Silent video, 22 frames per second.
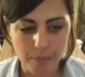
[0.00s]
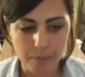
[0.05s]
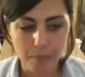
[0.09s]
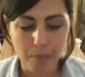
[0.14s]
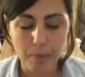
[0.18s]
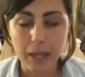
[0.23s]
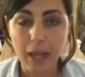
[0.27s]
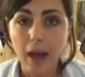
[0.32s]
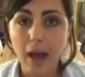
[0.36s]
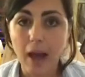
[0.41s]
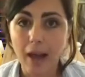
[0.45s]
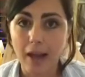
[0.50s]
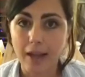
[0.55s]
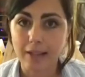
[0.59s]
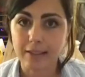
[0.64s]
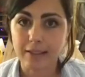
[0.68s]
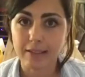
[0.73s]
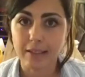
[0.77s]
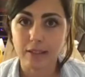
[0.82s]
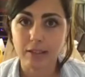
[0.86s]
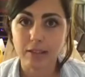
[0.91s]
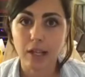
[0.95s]
Because
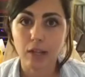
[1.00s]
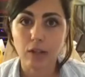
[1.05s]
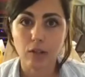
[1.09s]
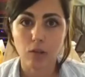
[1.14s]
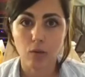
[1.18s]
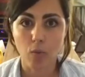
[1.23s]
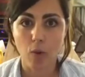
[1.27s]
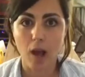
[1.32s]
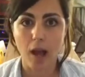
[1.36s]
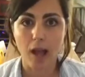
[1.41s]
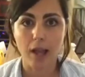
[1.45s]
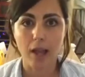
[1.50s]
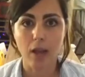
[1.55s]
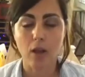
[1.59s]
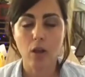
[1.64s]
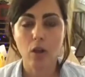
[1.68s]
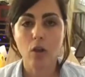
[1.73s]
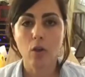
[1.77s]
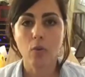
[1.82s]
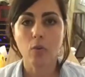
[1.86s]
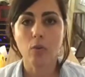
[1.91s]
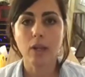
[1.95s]
I'll tell you why.
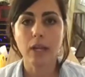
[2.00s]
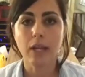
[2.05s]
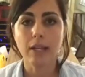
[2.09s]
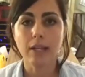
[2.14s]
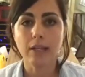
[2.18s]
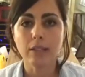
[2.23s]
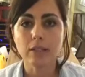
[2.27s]
We're getting